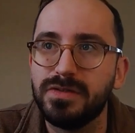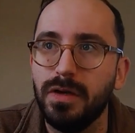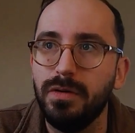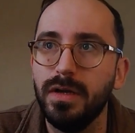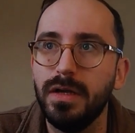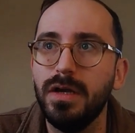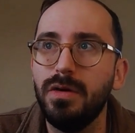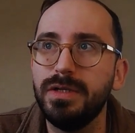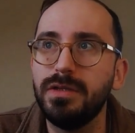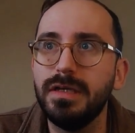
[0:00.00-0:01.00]
So
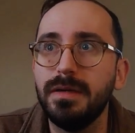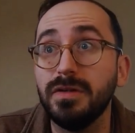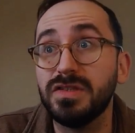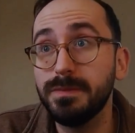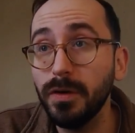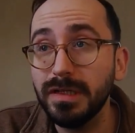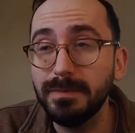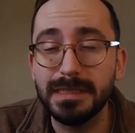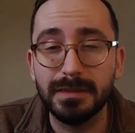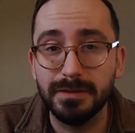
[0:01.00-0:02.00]
when you think about smoky
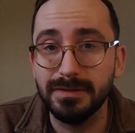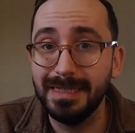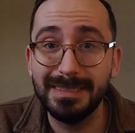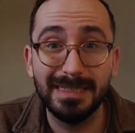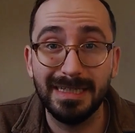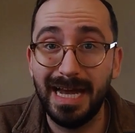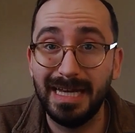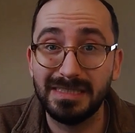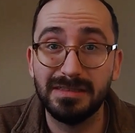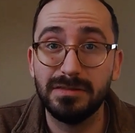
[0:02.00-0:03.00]
materials, they tend to
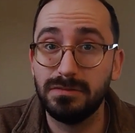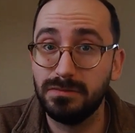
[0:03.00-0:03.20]
last